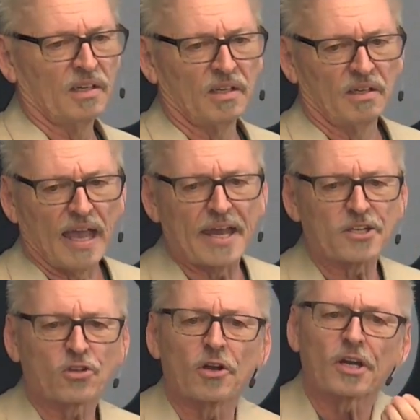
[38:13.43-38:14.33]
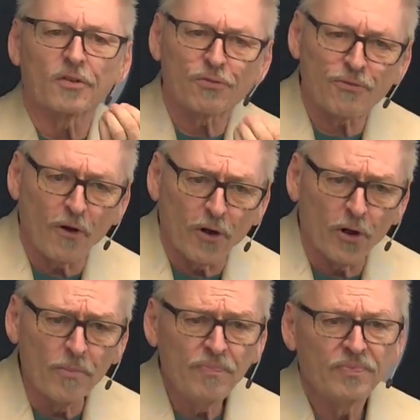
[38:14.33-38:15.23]
And it's going to
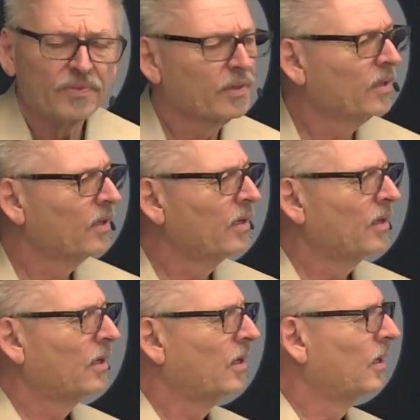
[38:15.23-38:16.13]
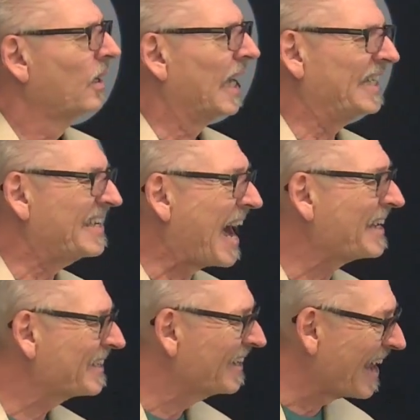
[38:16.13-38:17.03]
confirm and not
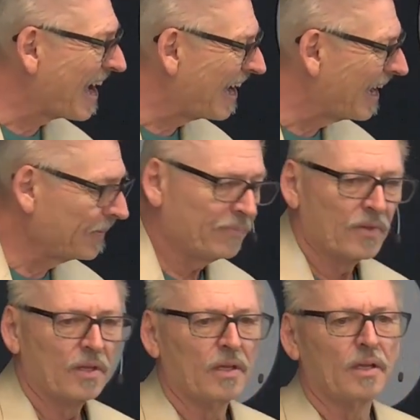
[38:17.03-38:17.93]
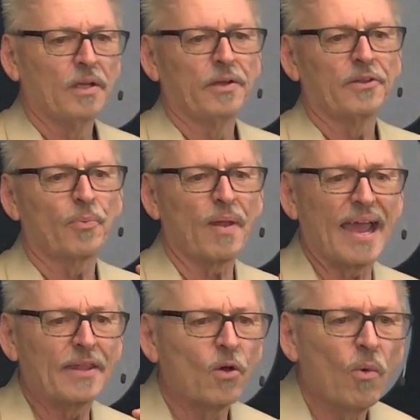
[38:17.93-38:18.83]
deny the
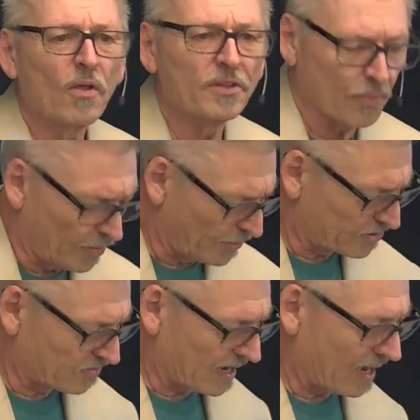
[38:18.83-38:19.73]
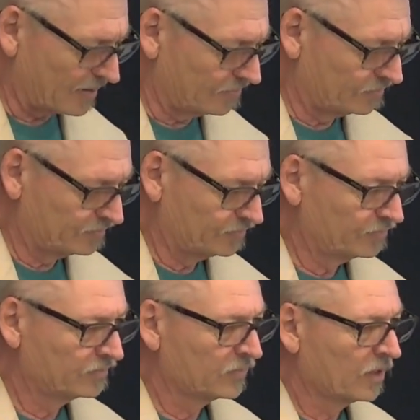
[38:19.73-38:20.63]
plan, the will, and the purpose of God.
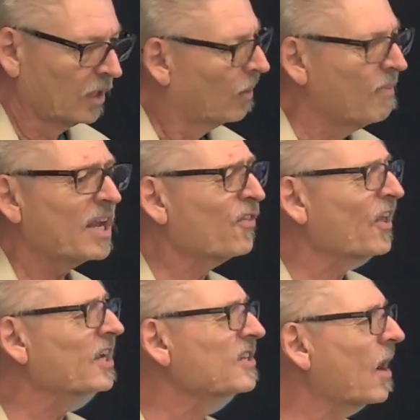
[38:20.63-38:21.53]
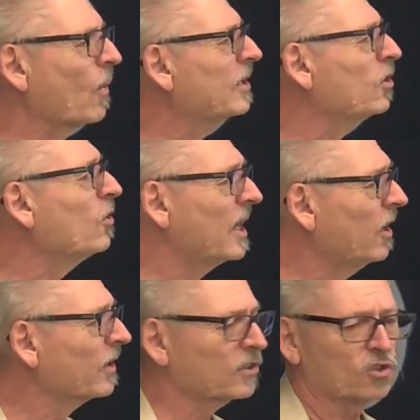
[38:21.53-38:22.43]
Many things that we do here
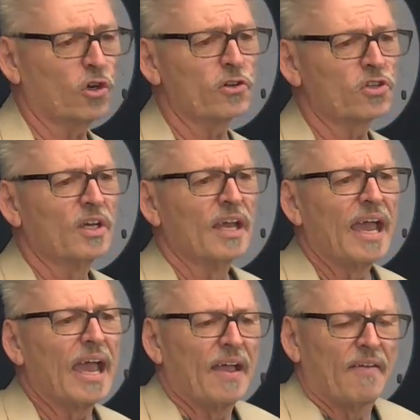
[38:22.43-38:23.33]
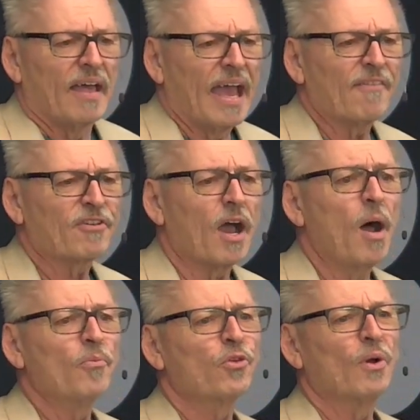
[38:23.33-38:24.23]
at the church have
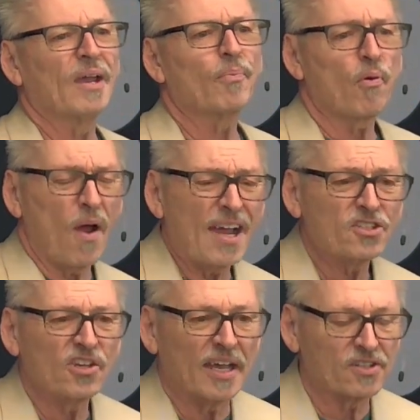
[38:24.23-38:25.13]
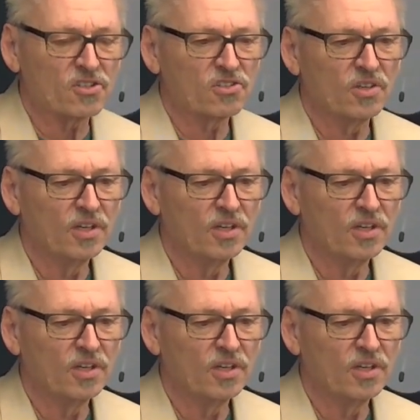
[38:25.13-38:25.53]
come through a process.